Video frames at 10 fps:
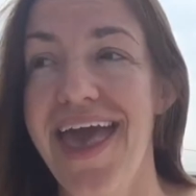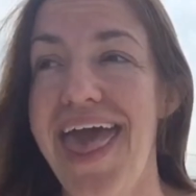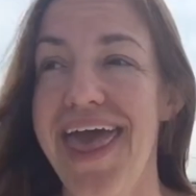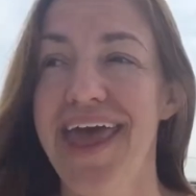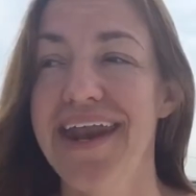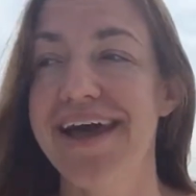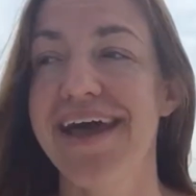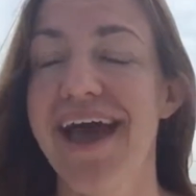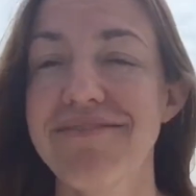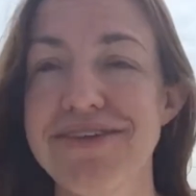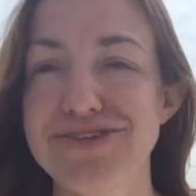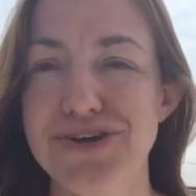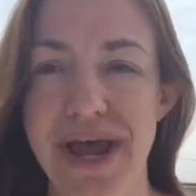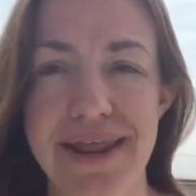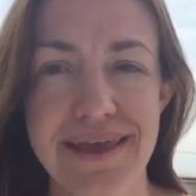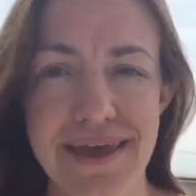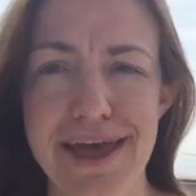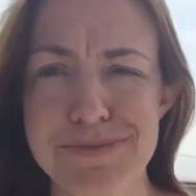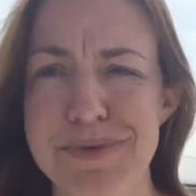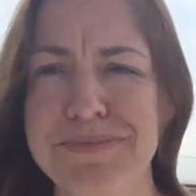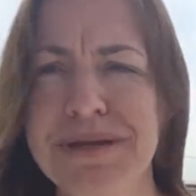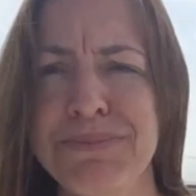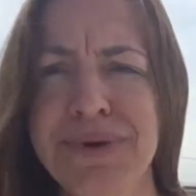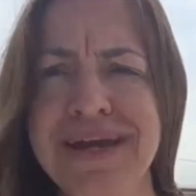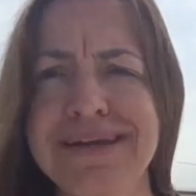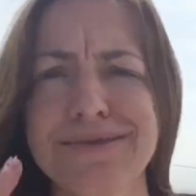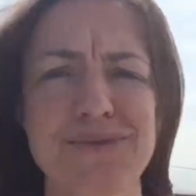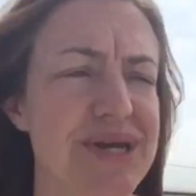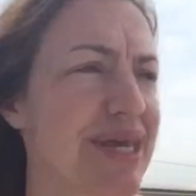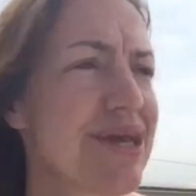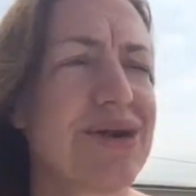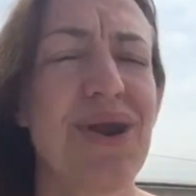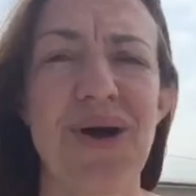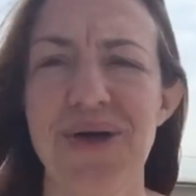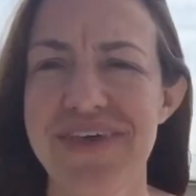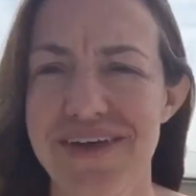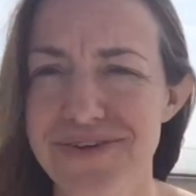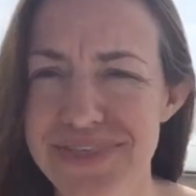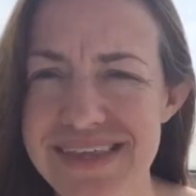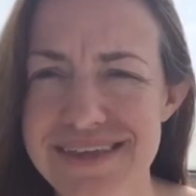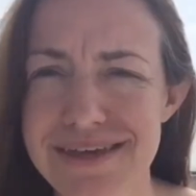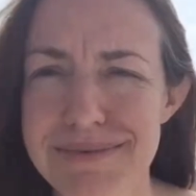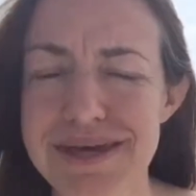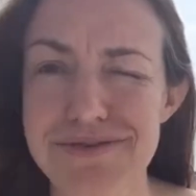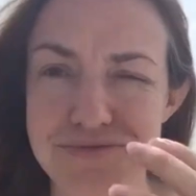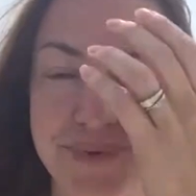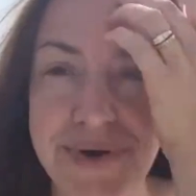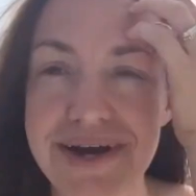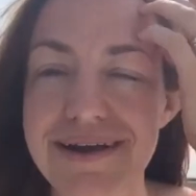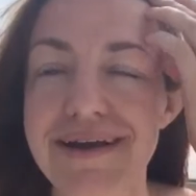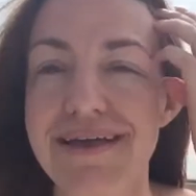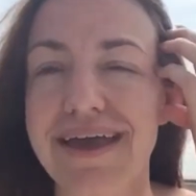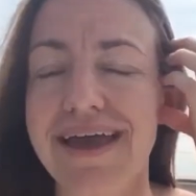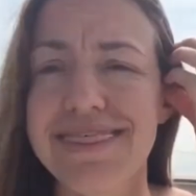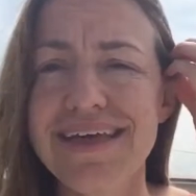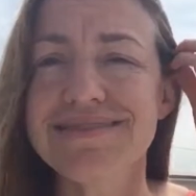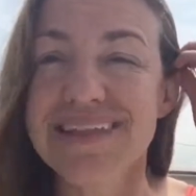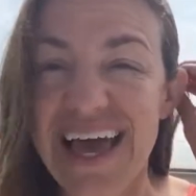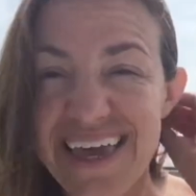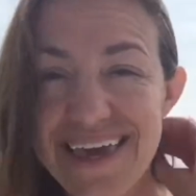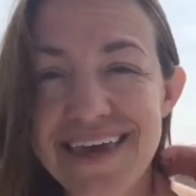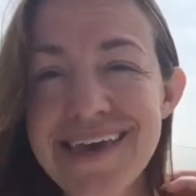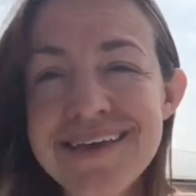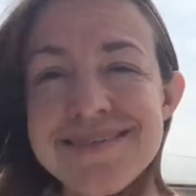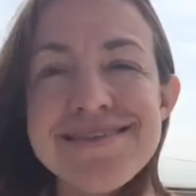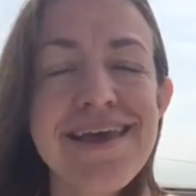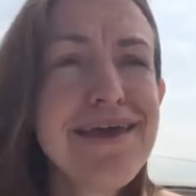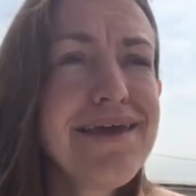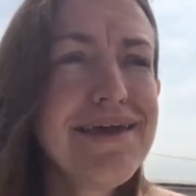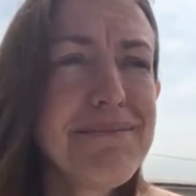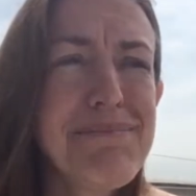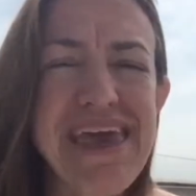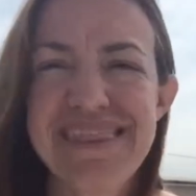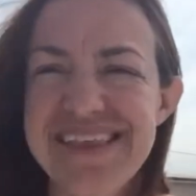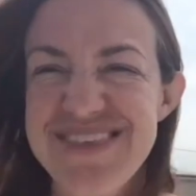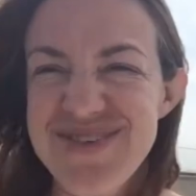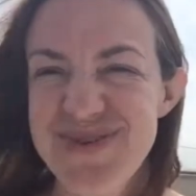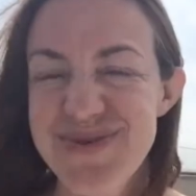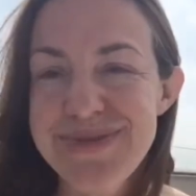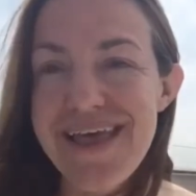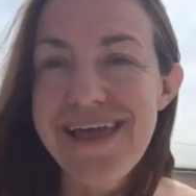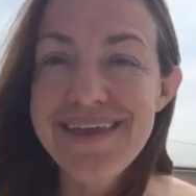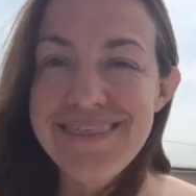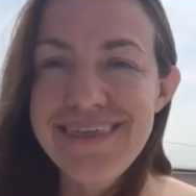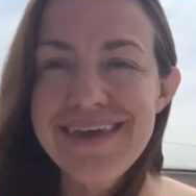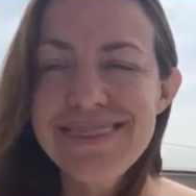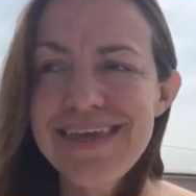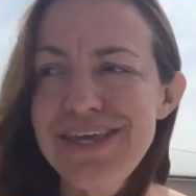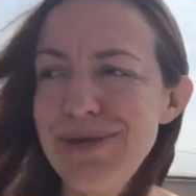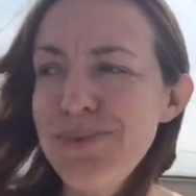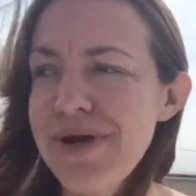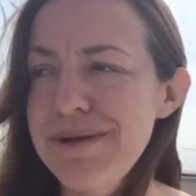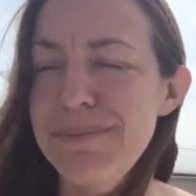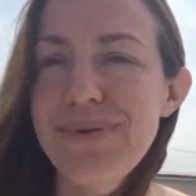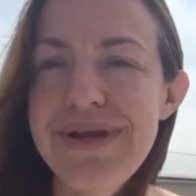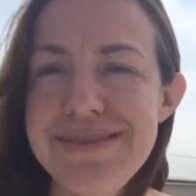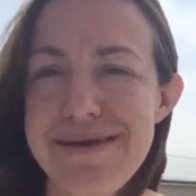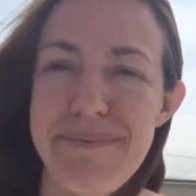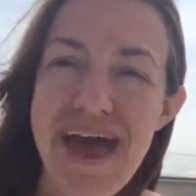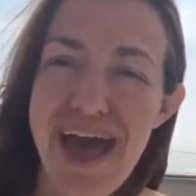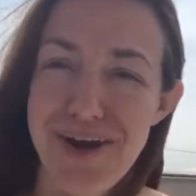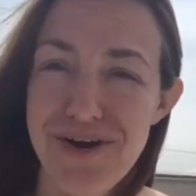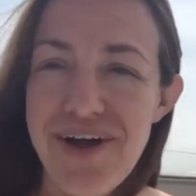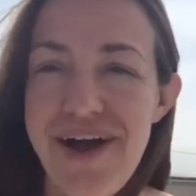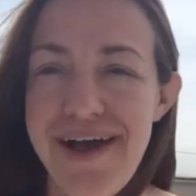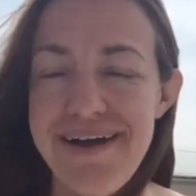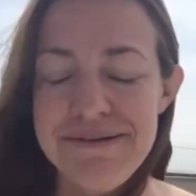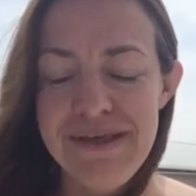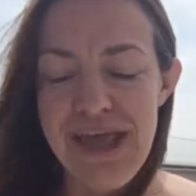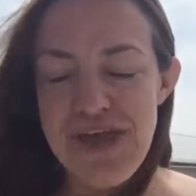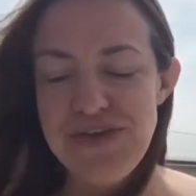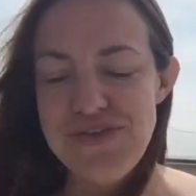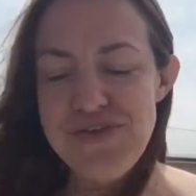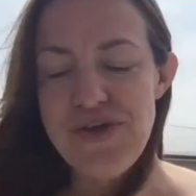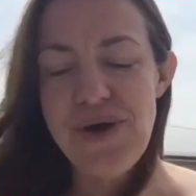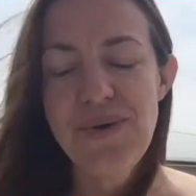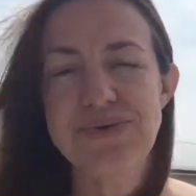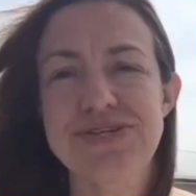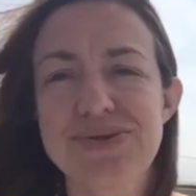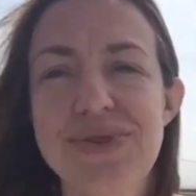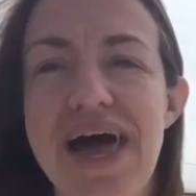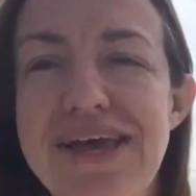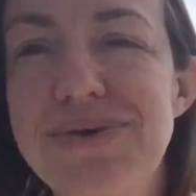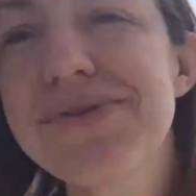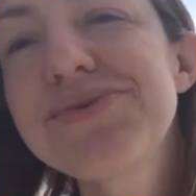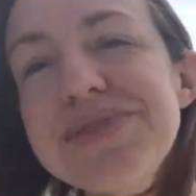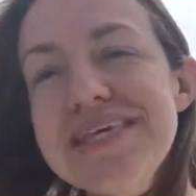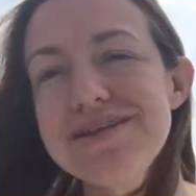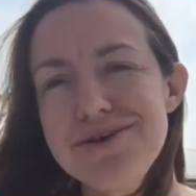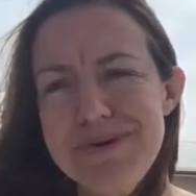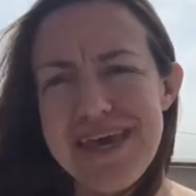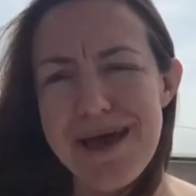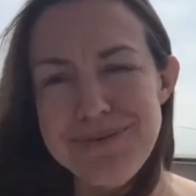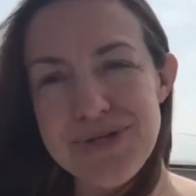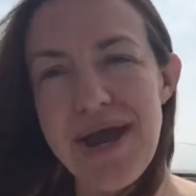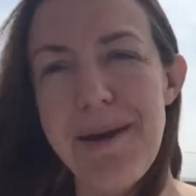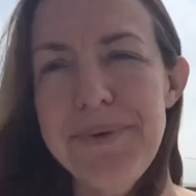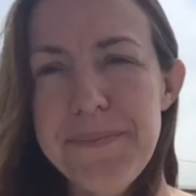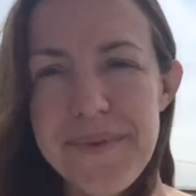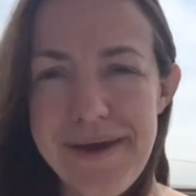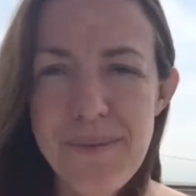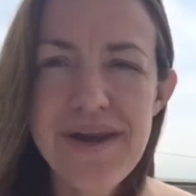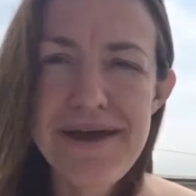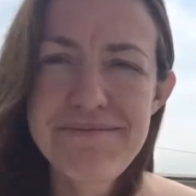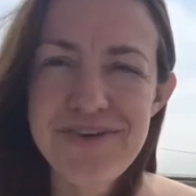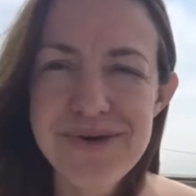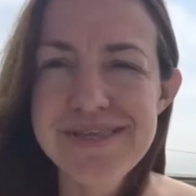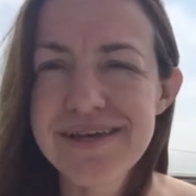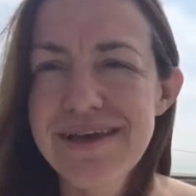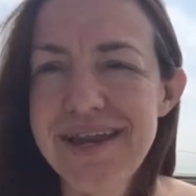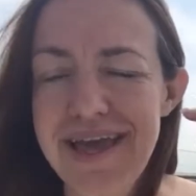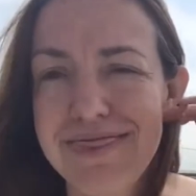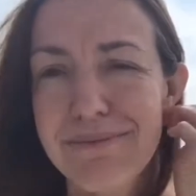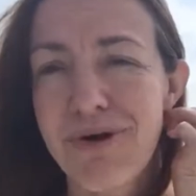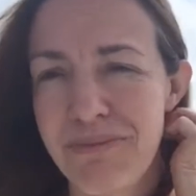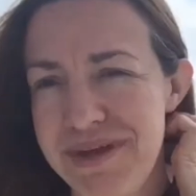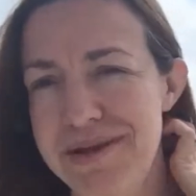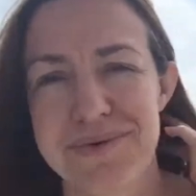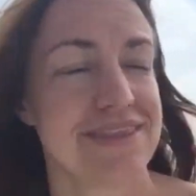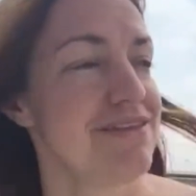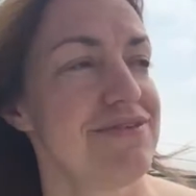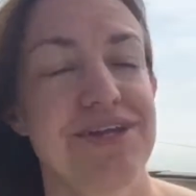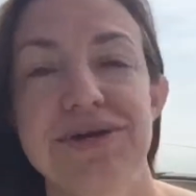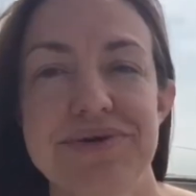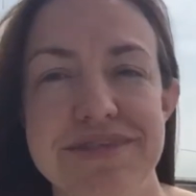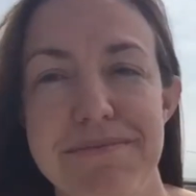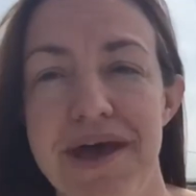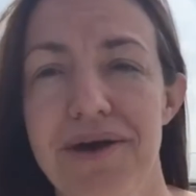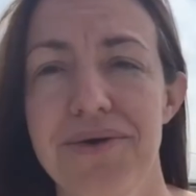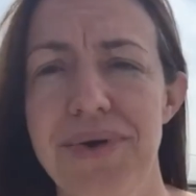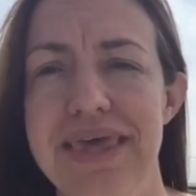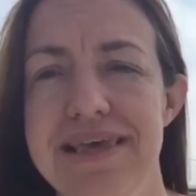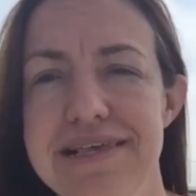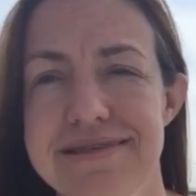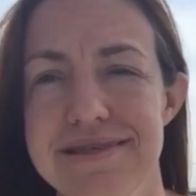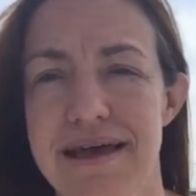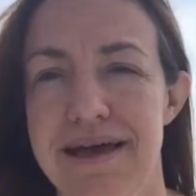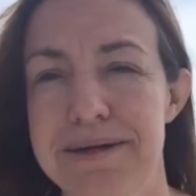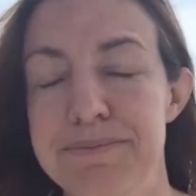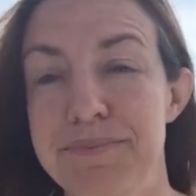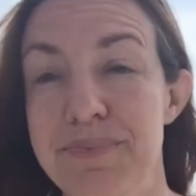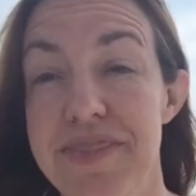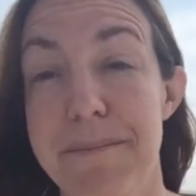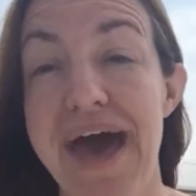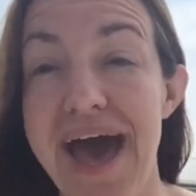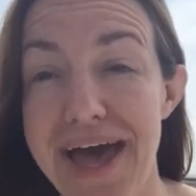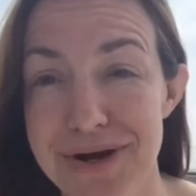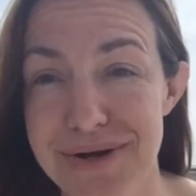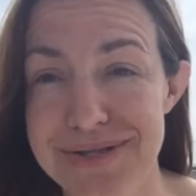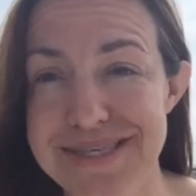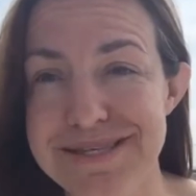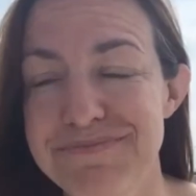And I haven't tried it yet, but my brain is working on all the other things it could be good for. Like I think leggings, bathing suits, anything that you want to print a pattern on. So there's a lot you can do with the Adobe Capture app, but what I'm focusing on at the moment and what this video is about is the patterns.